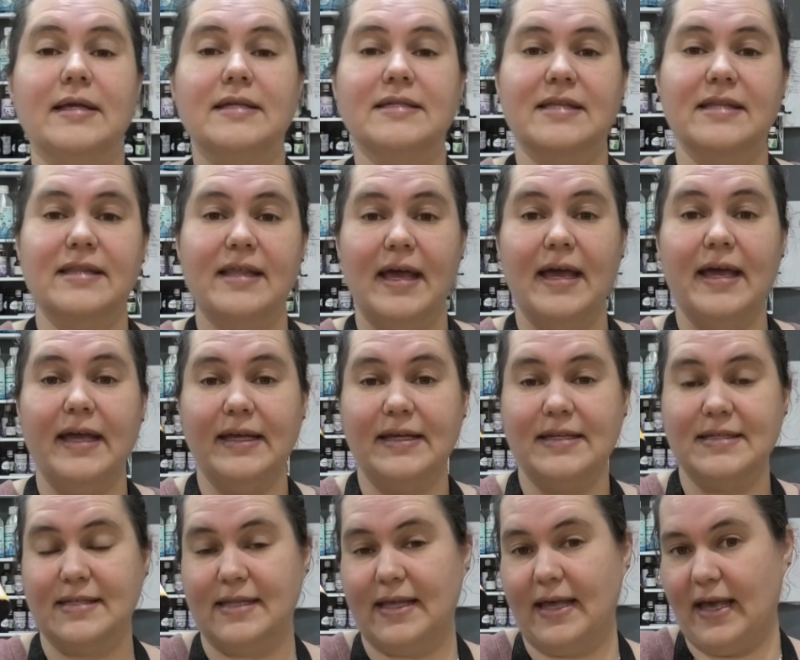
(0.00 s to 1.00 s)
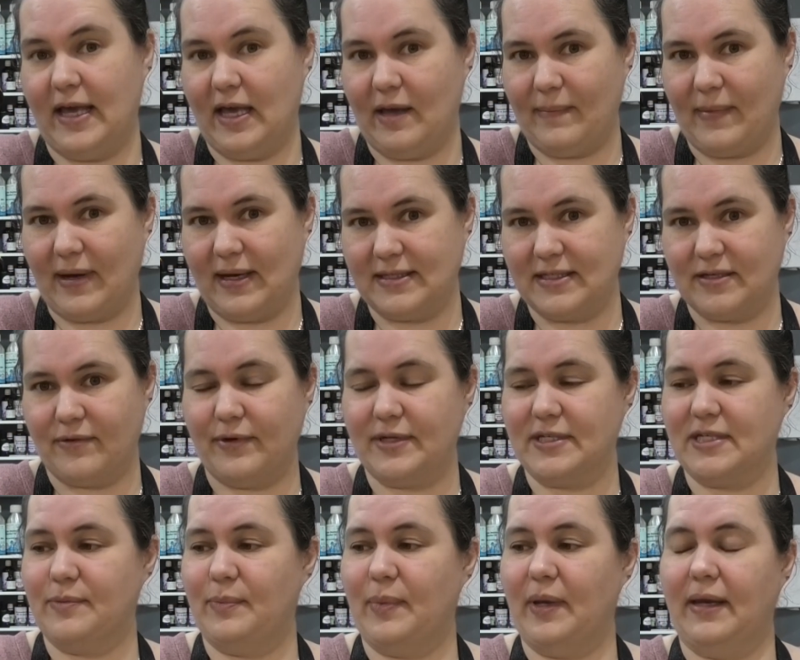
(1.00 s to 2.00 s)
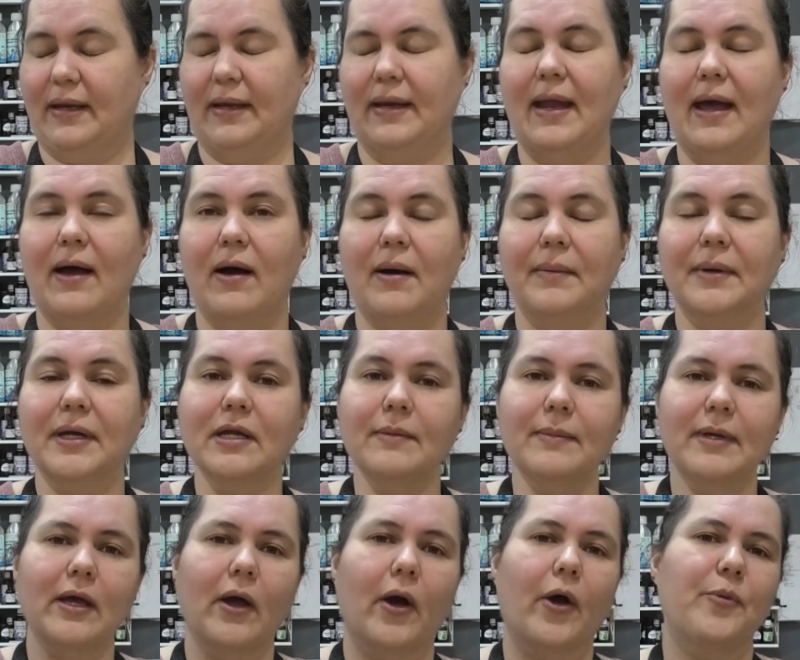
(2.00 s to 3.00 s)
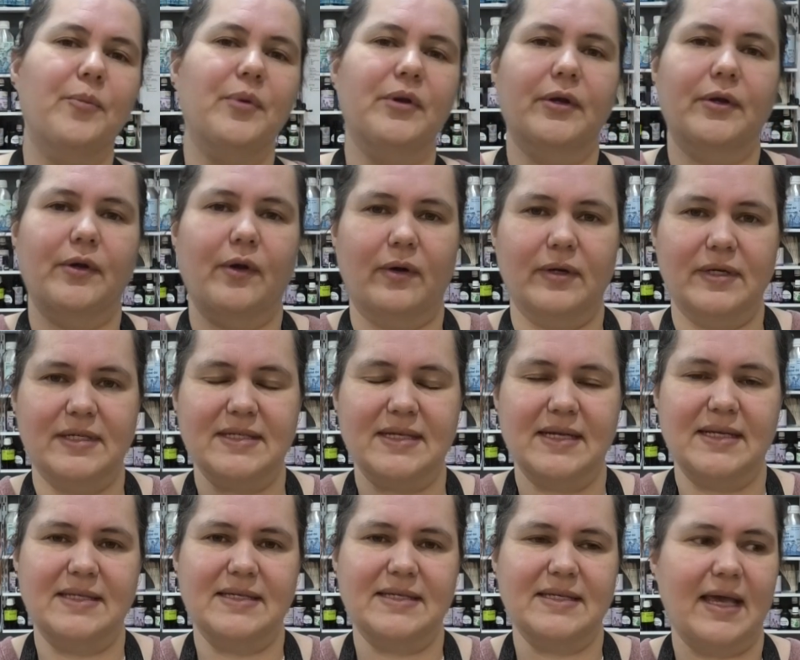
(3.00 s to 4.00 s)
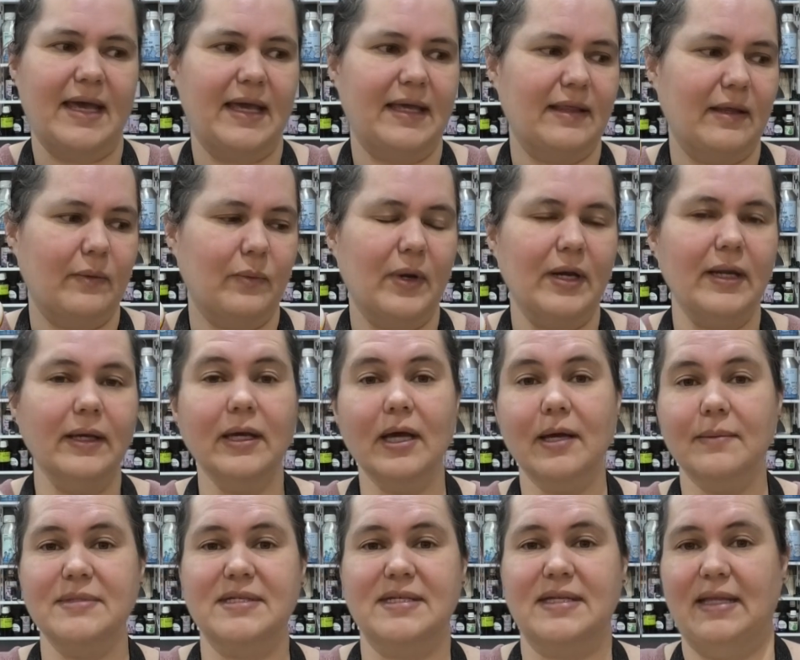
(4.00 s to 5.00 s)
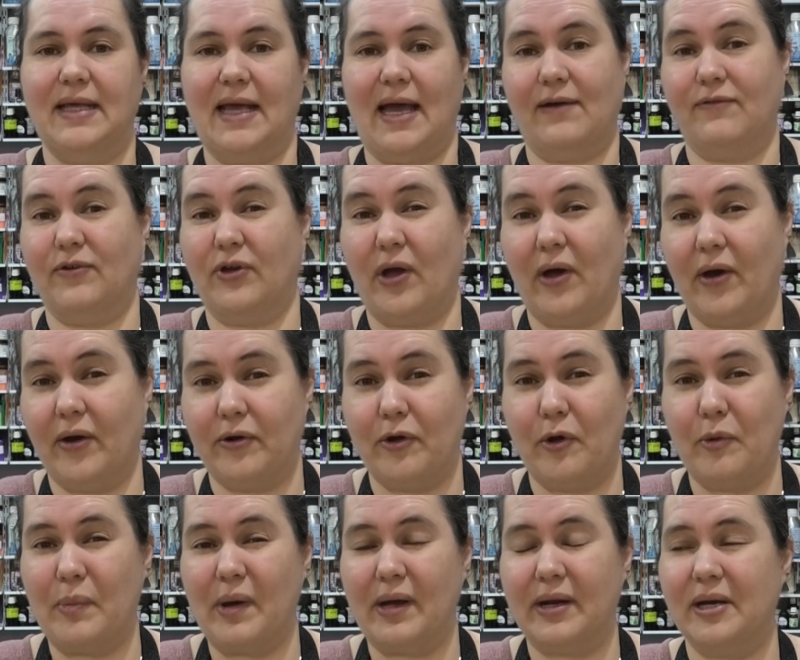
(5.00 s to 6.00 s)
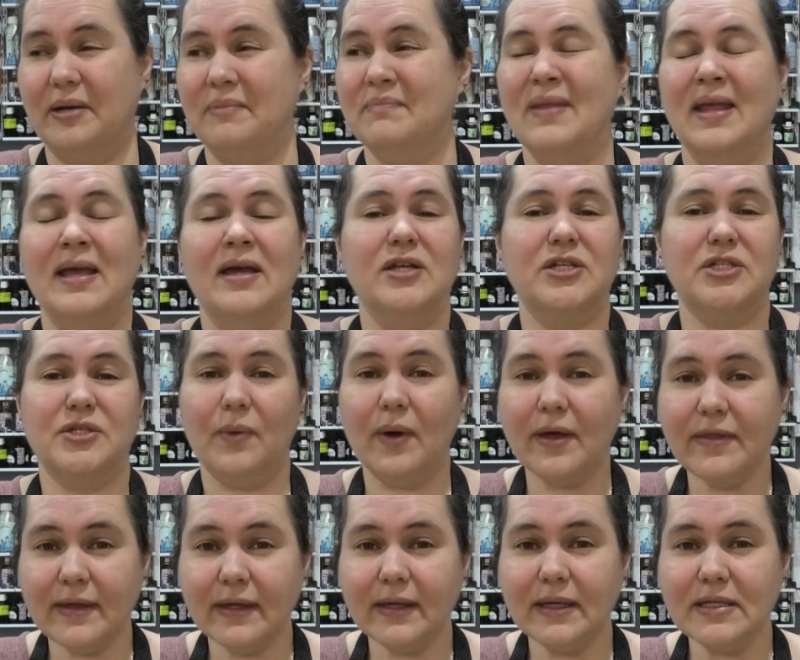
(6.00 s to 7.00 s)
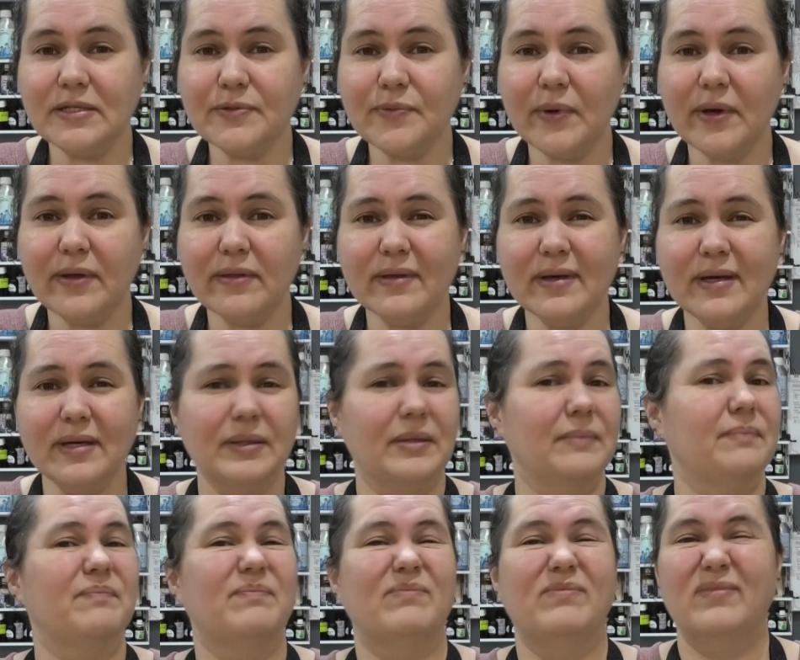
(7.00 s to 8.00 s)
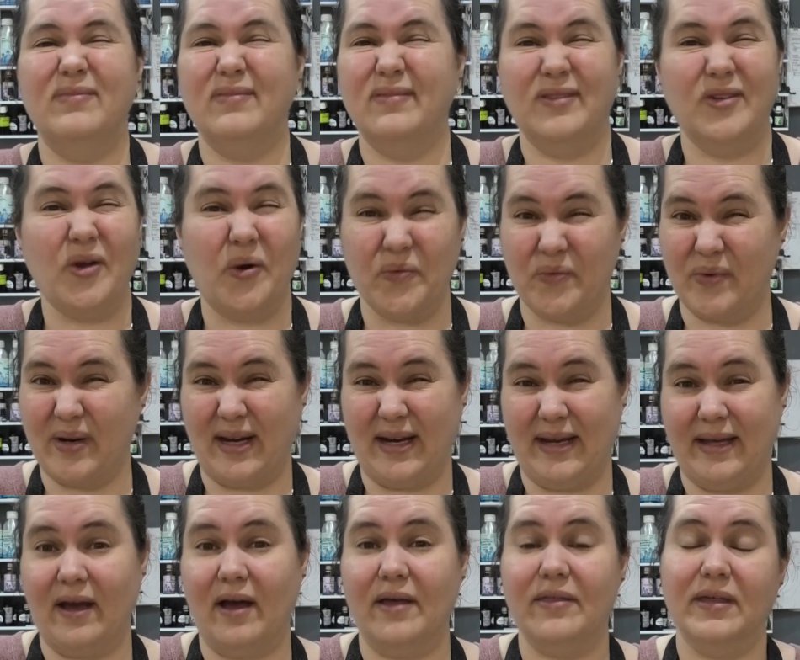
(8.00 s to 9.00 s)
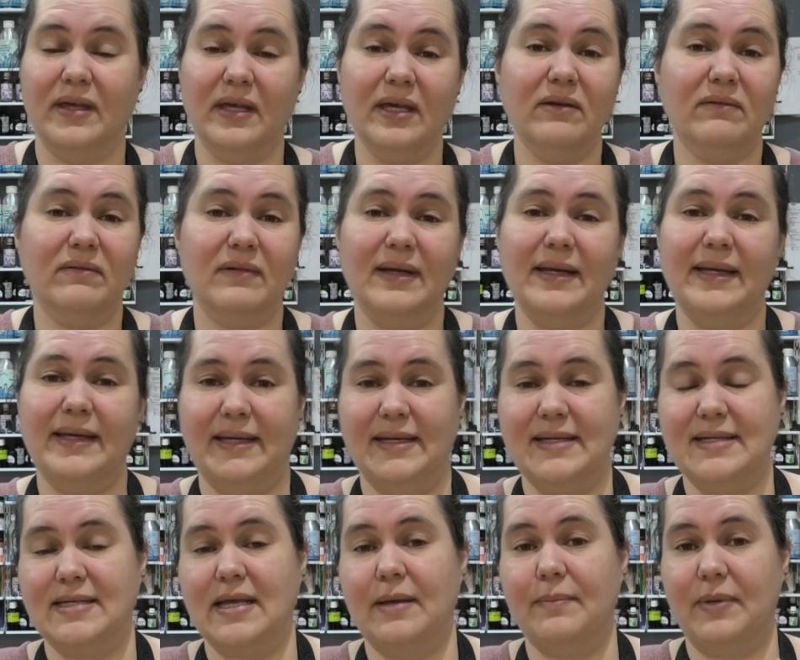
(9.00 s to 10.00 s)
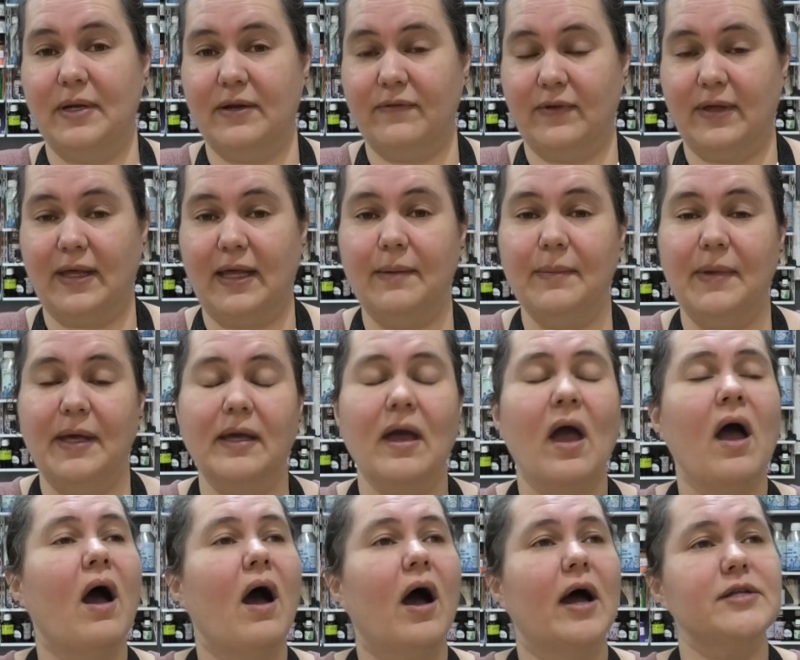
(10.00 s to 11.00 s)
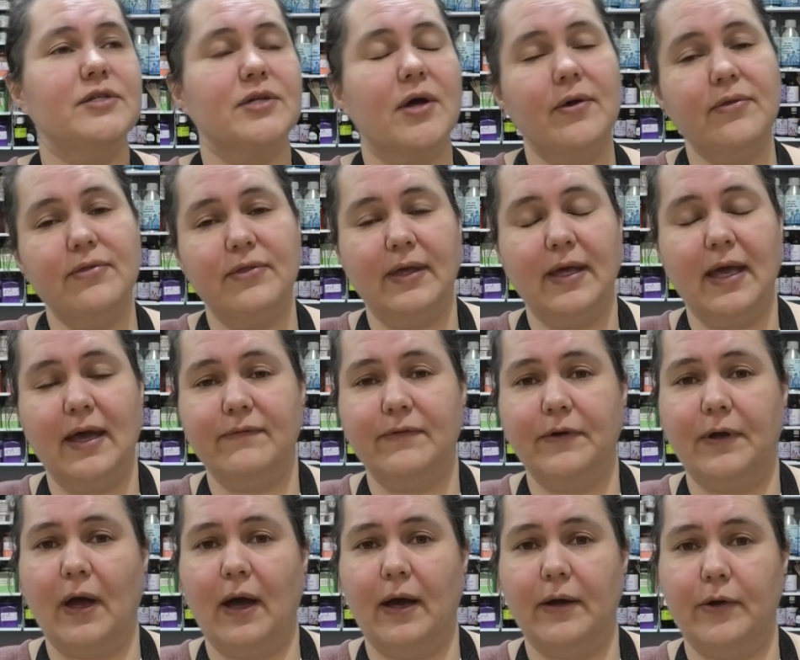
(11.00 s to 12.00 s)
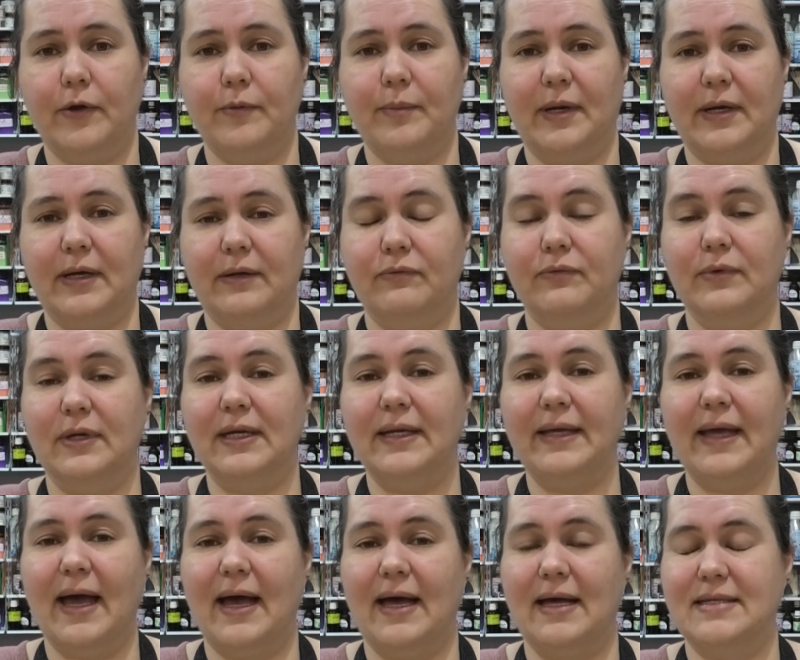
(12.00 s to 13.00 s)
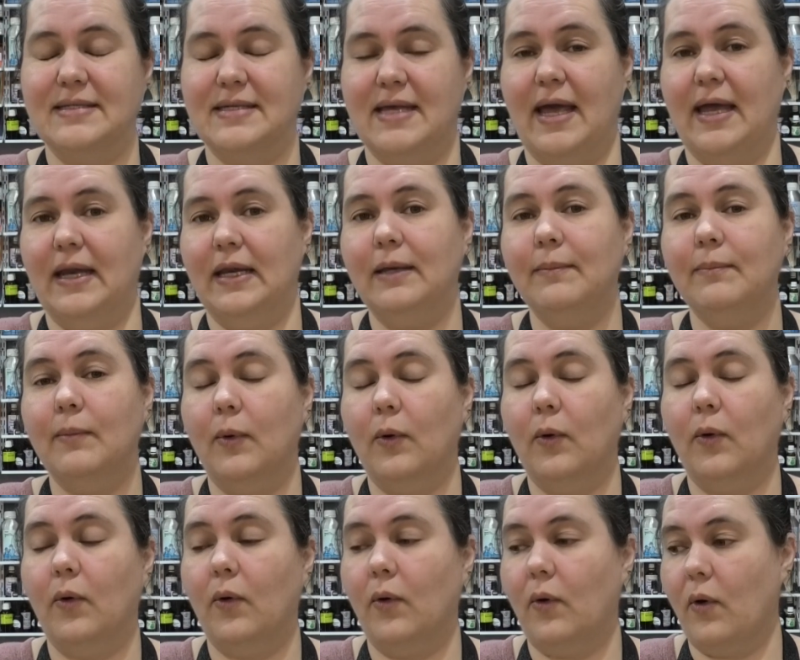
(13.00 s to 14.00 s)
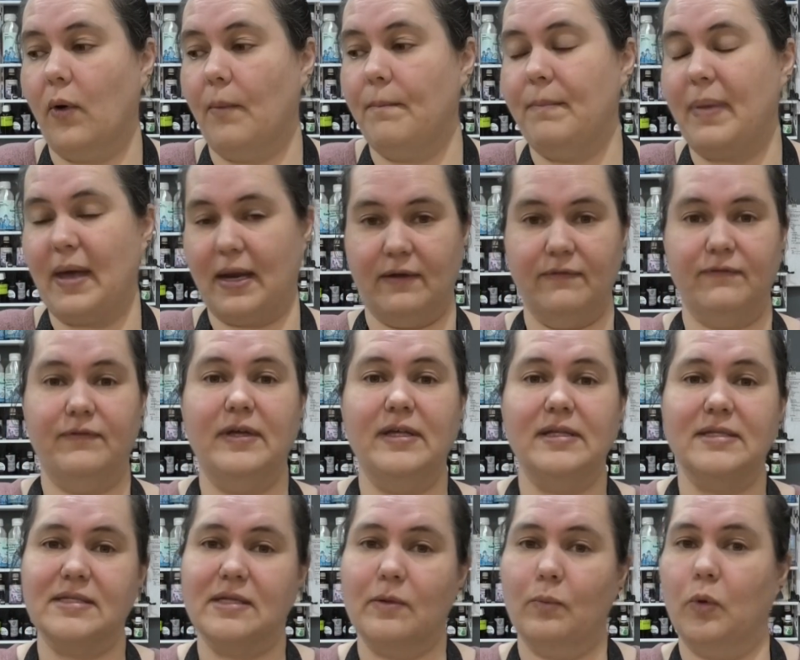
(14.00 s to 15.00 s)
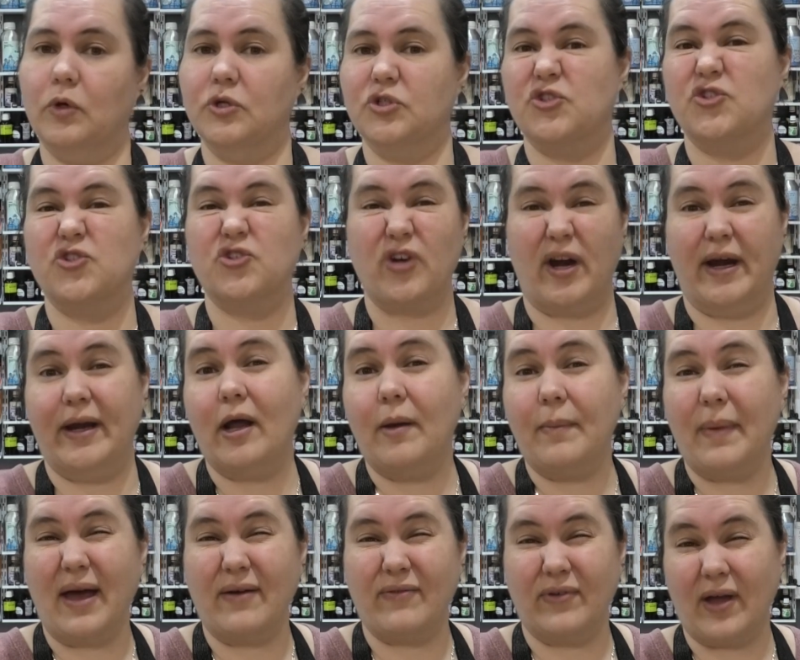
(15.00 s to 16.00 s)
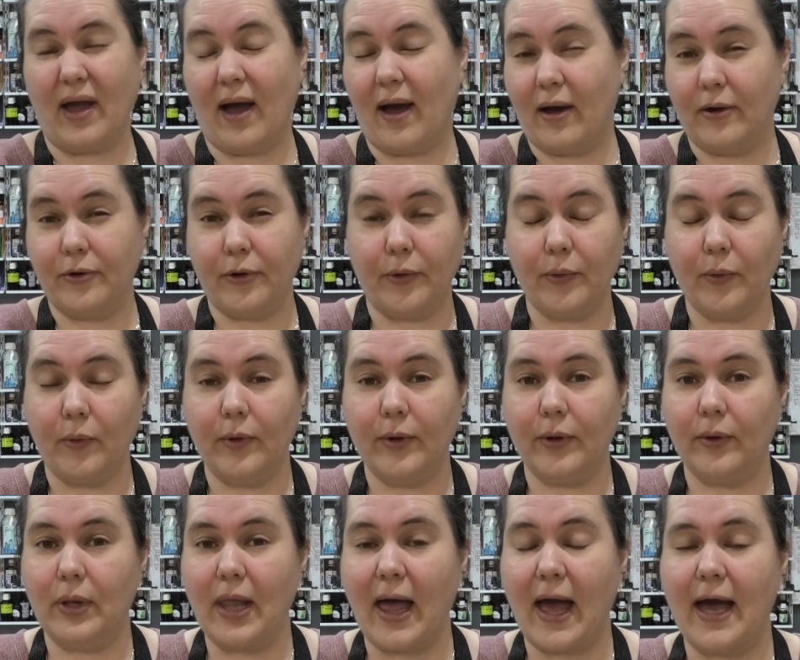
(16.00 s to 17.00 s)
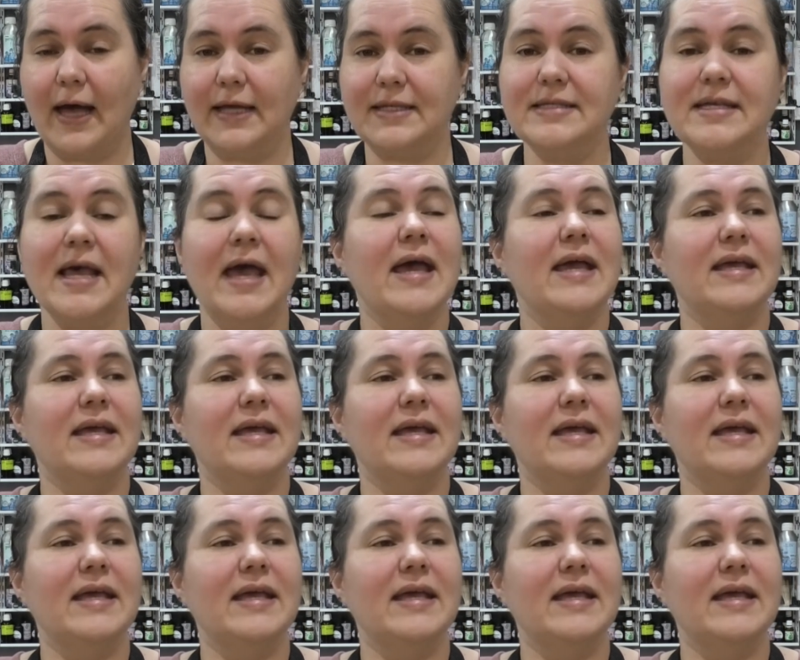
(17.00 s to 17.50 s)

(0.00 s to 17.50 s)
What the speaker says: So there is the hair mask recipe. Now I'm going to be open and honest and say that when it comes to the avocado butter, do I think it's worth it? Not really. I think it really is a bit of a gimmick. I don't think avocado butter really has any more benefits than what straight up avocado oil has.